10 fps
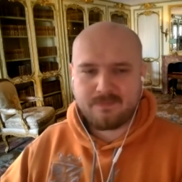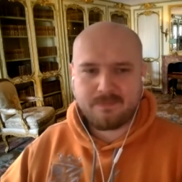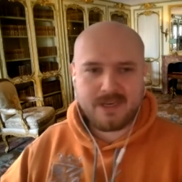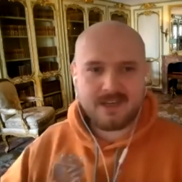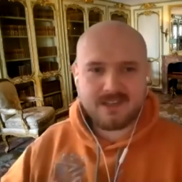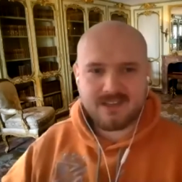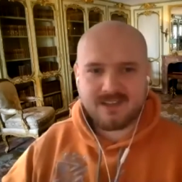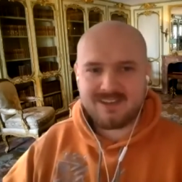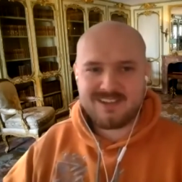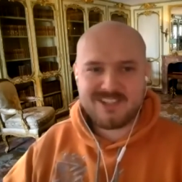being
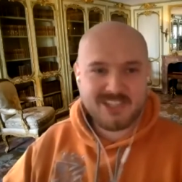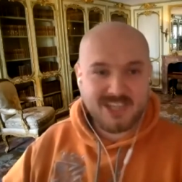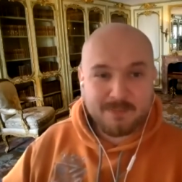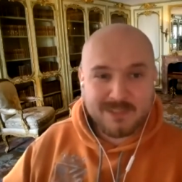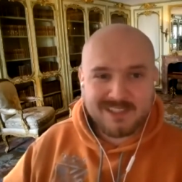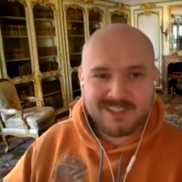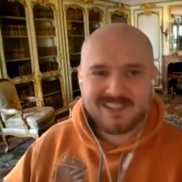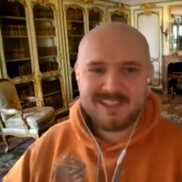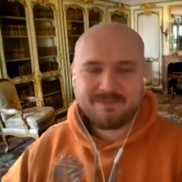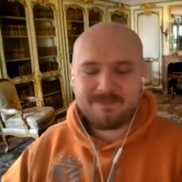inscripted
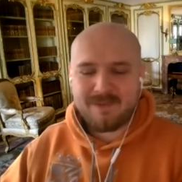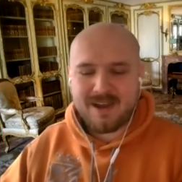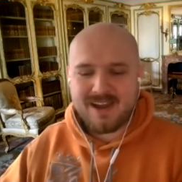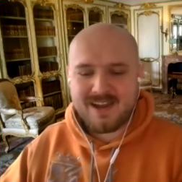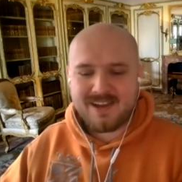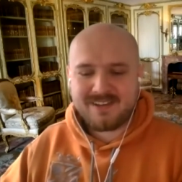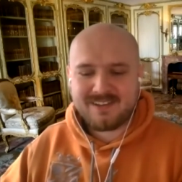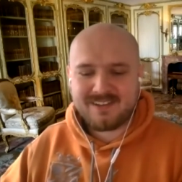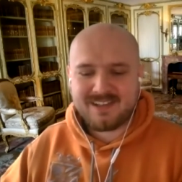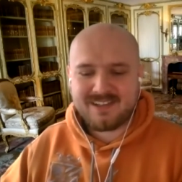by
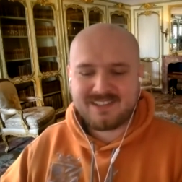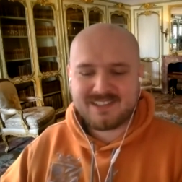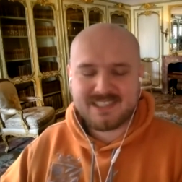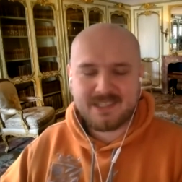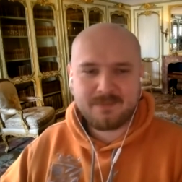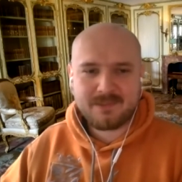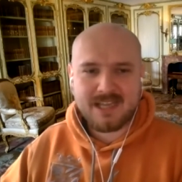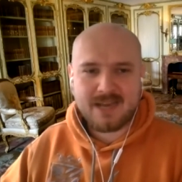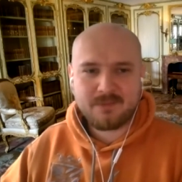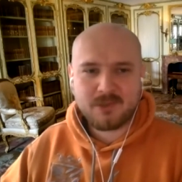at the same
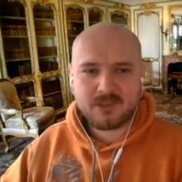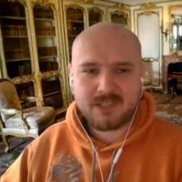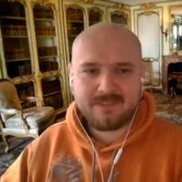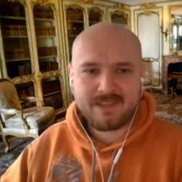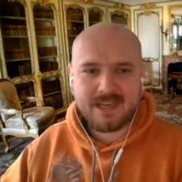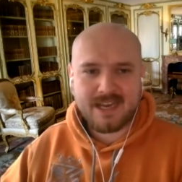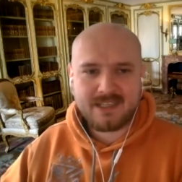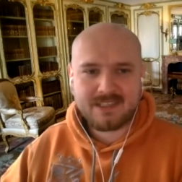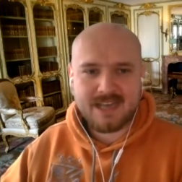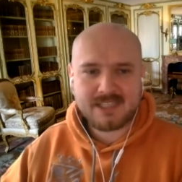time not having
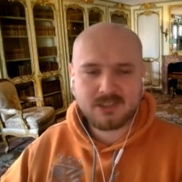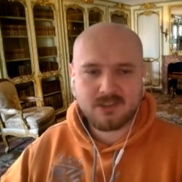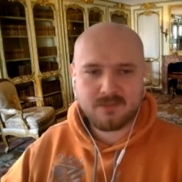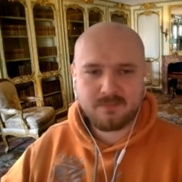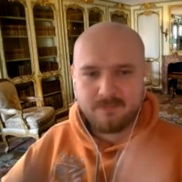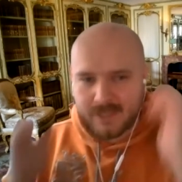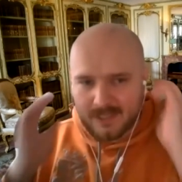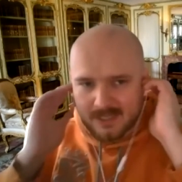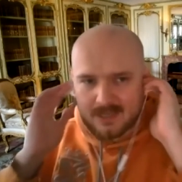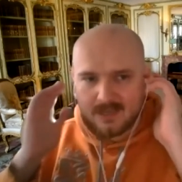any task or being
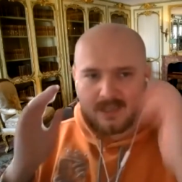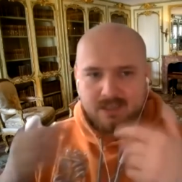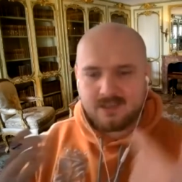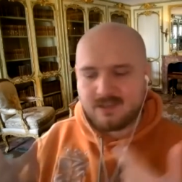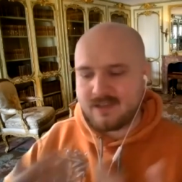uh, uh